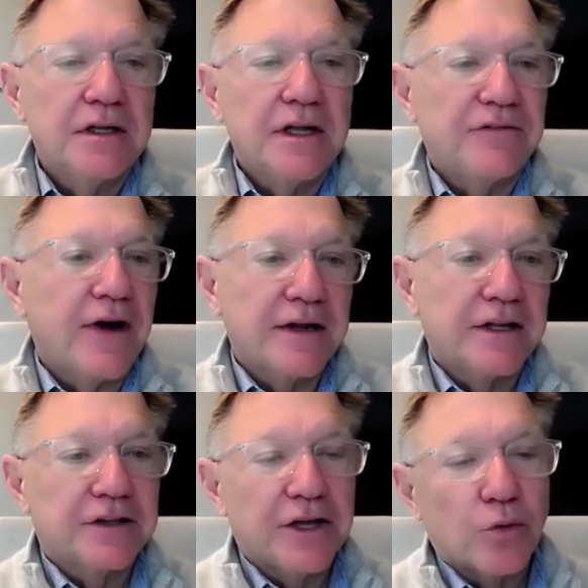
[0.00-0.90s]
they'd find
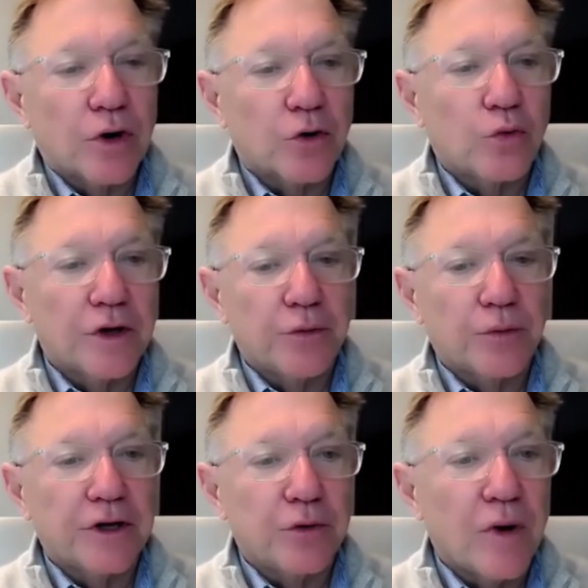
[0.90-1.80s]
that they work really,
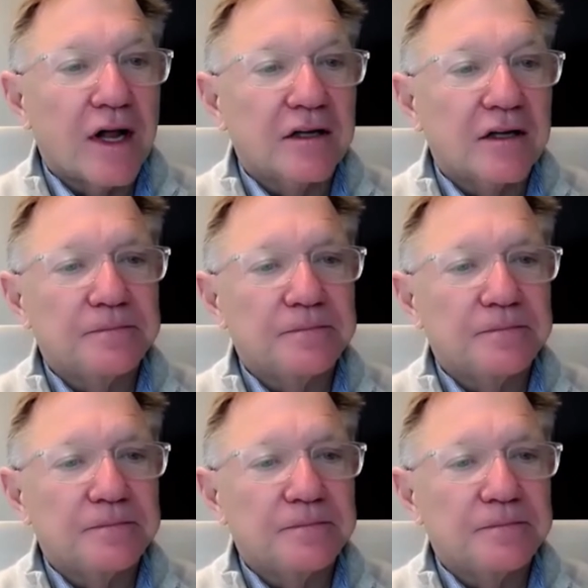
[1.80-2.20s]
really well.